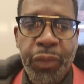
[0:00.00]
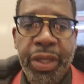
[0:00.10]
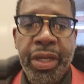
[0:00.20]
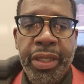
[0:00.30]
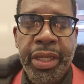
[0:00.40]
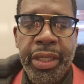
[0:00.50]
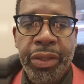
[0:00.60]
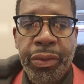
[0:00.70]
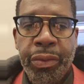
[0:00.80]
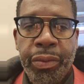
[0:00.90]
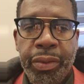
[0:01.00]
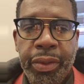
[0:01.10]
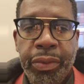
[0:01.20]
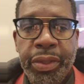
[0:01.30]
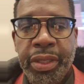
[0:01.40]
the young lady who
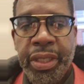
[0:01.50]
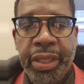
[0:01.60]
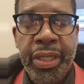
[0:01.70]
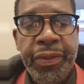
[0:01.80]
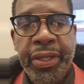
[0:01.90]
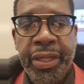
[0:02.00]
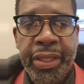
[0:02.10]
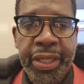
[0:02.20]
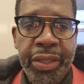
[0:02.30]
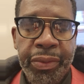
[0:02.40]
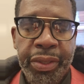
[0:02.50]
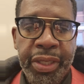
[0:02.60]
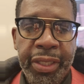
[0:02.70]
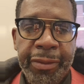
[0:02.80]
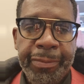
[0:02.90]
he was seeing, the other young lady he was
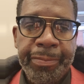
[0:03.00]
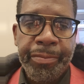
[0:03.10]
seeing.